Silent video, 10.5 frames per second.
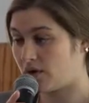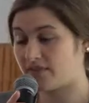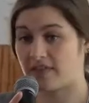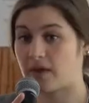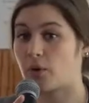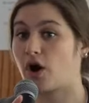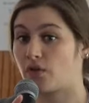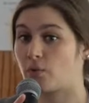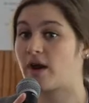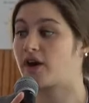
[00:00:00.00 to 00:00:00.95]
or that they were
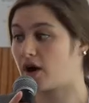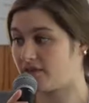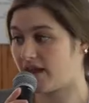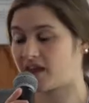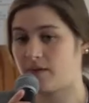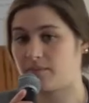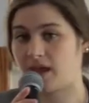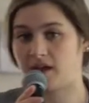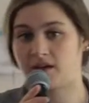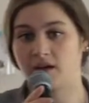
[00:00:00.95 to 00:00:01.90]
on the radar of that
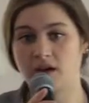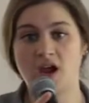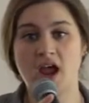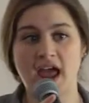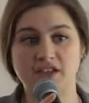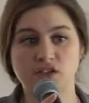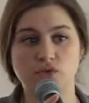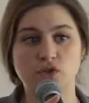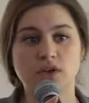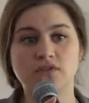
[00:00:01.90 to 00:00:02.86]
campaign. And so
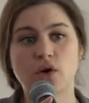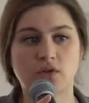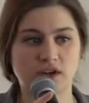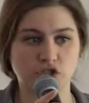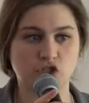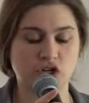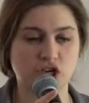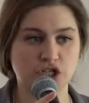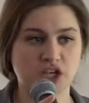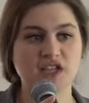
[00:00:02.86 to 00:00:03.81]
doing voter
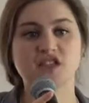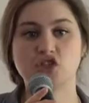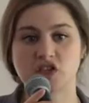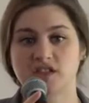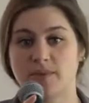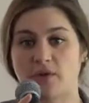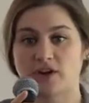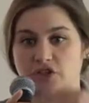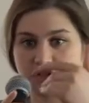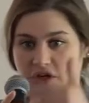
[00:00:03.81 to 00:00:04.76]
registration isn't just about
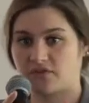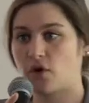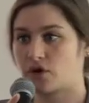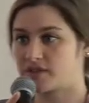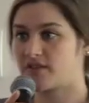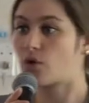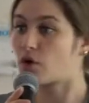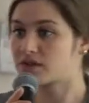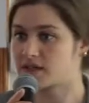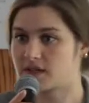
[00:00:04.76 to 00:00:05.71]
registering voters, of
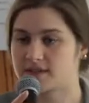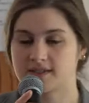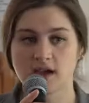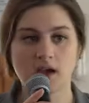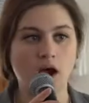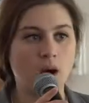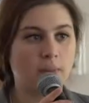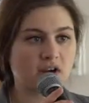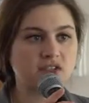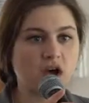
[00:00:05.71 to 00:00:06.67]
course it is,
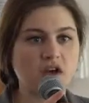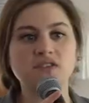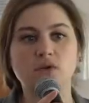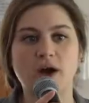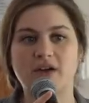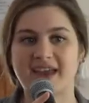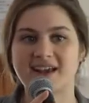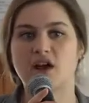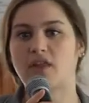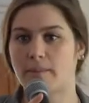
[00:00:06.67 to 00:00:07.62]
but it's also about
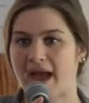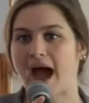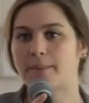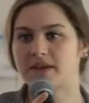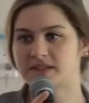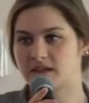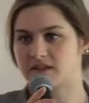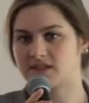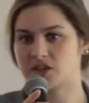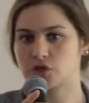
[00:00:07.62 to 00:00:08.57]
getting on the map as a
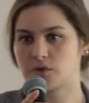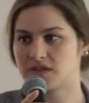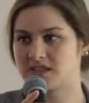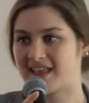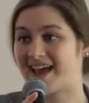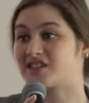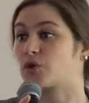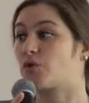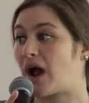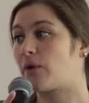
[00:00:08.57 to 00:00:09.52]
constituency that has
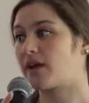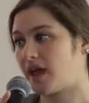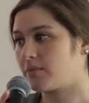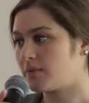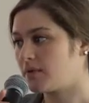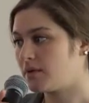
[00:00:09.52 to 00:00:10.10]
ground game